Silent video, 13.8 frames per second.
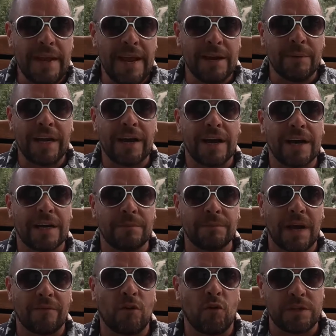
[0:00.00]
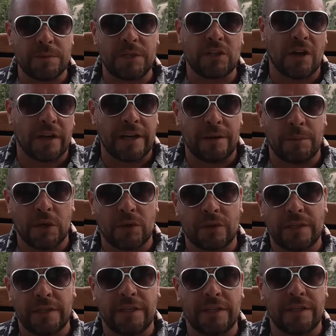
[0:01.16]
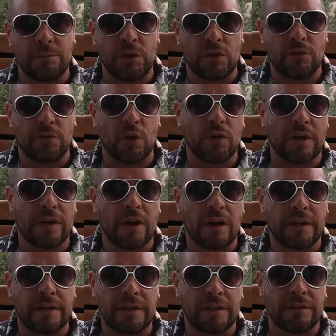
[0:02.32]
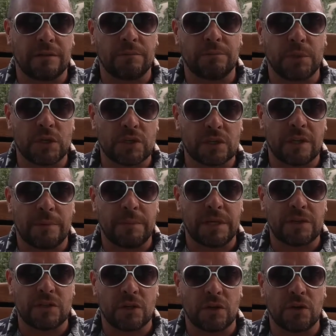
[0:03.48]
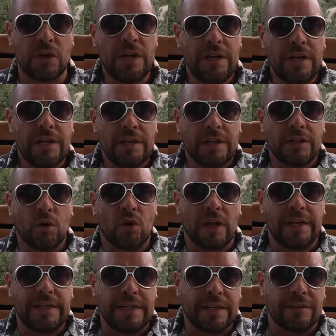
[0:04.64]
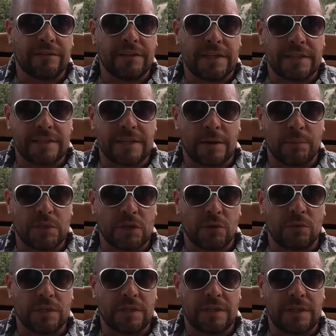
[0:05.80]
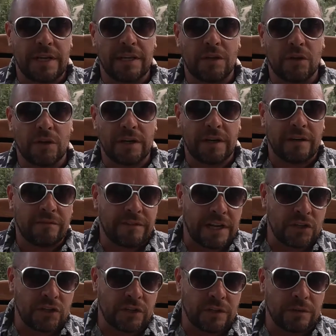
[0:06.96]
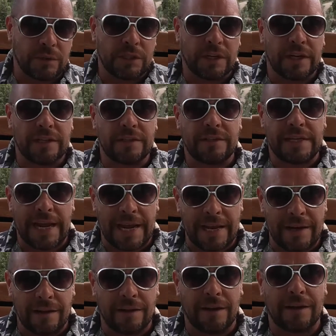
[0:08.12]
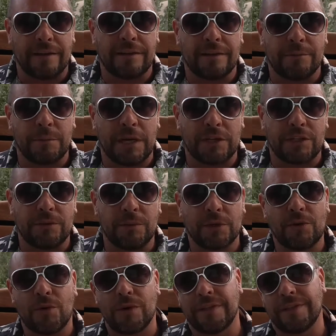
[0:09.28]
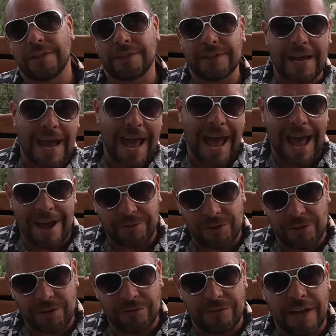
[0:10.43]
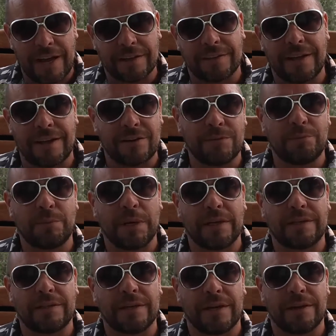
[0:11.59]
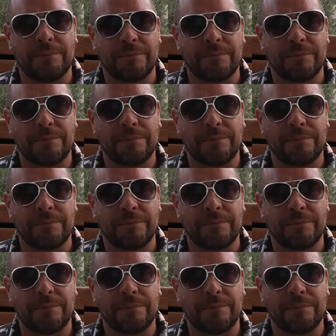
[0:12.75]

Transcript: Anyway, I've always been talking about the beautiful Okanagan and British Columbia, so the whole idea of this episode was to take you on an adventure, which I did, and I'm actually recording this after the fact now, but